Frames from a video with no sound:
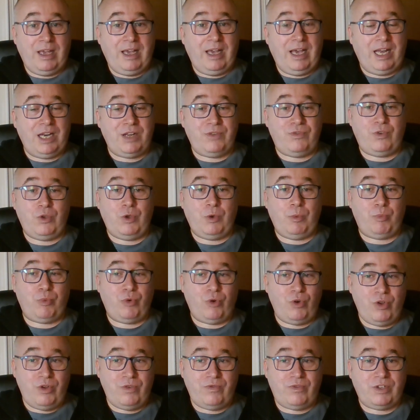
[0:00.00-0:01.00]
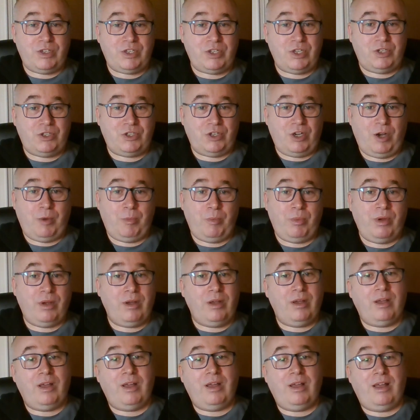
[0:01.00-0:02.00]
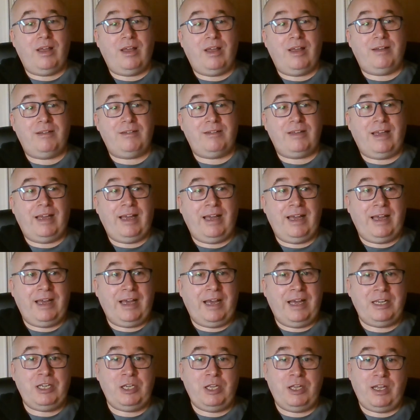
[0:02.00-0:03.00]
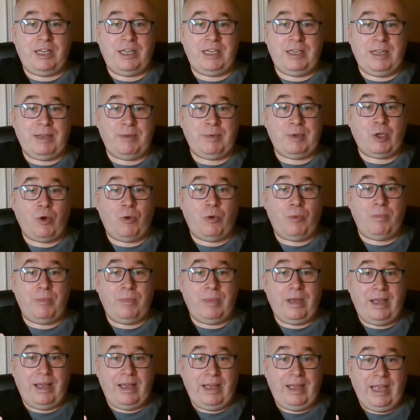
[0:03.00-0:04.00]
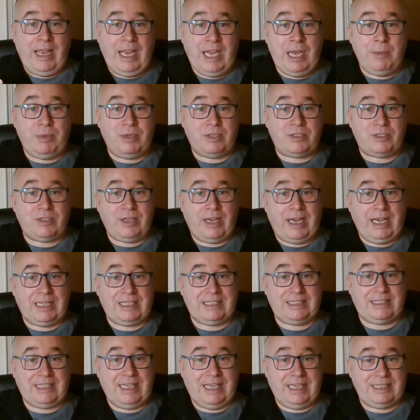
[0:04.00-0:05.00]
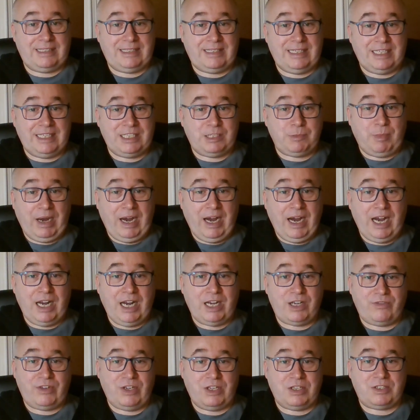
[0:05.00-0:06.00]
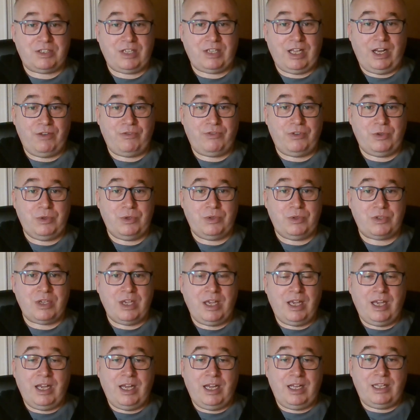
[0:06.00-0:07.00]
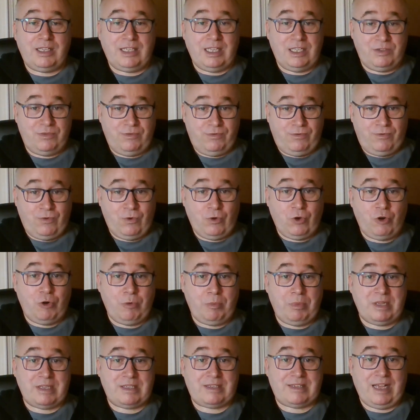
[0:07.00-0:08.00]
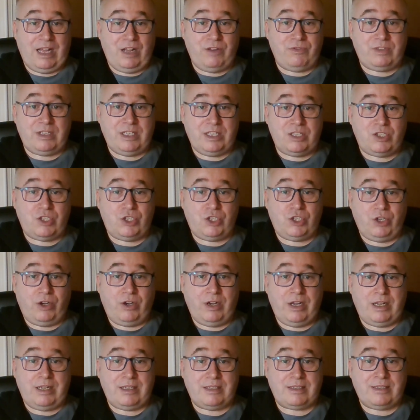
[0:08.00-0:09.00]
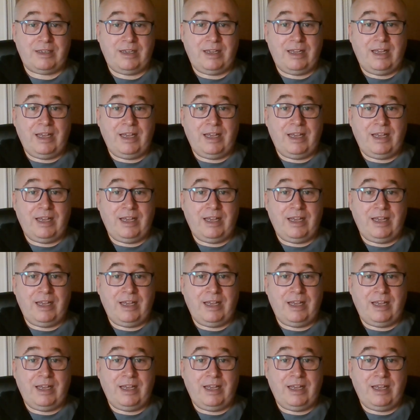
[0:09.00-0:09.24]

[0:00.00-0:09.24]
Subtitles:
And if you improve at your job and you become able to access this part of yourself who's this vulnerable self, this child,